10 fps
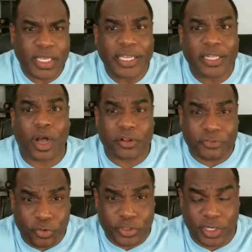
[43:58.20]
it
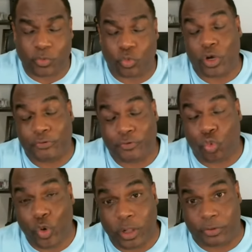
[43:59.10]
unfortunately
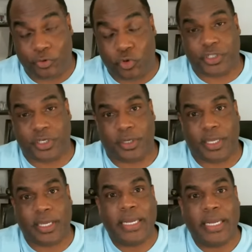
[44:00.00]
will
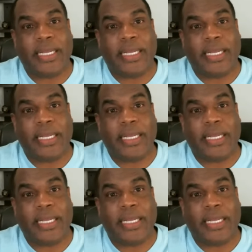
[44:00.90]
fortunately